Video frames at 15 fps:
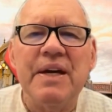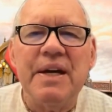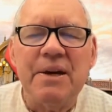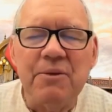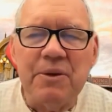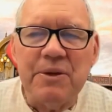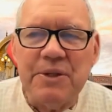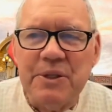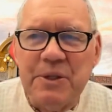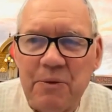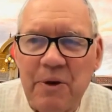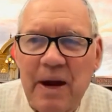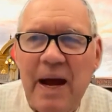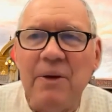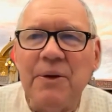He was
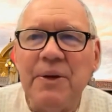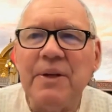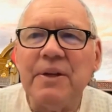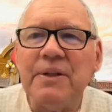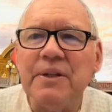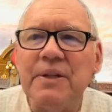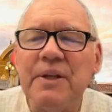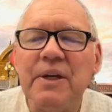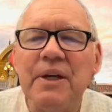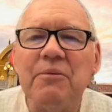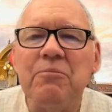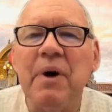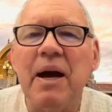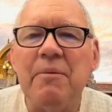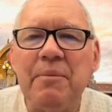surrounded
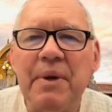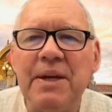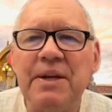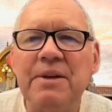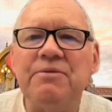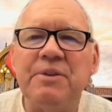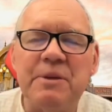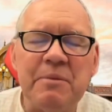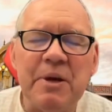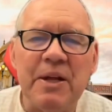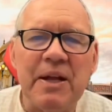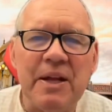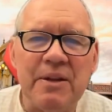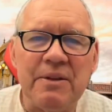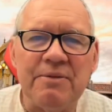by many
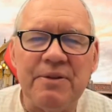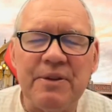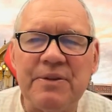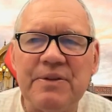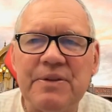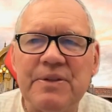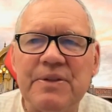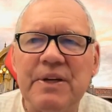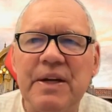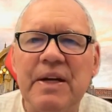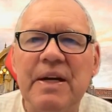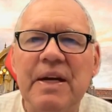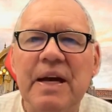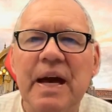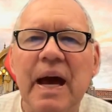female elephants.
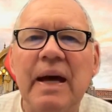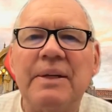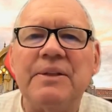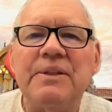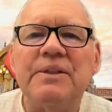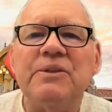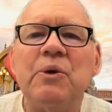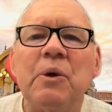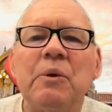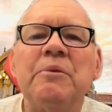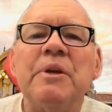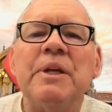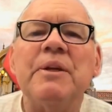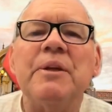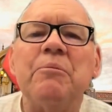And
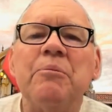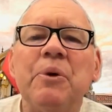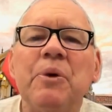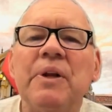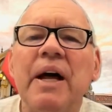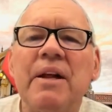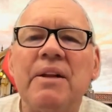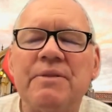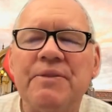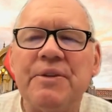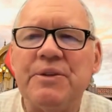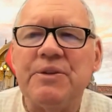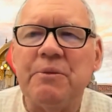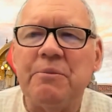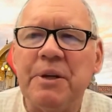normally the bull
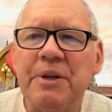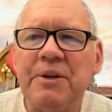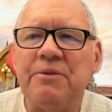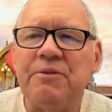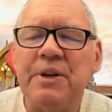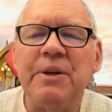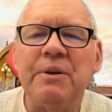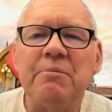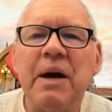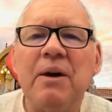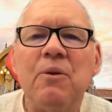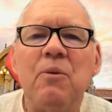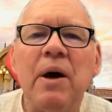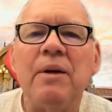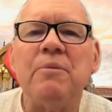elephants have been defeated
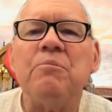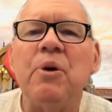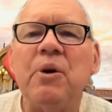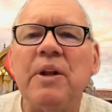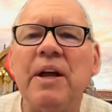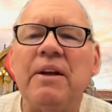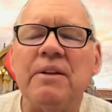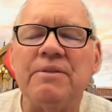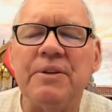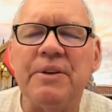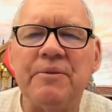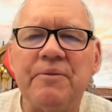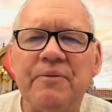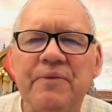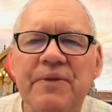by one bull
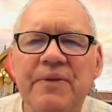elephant.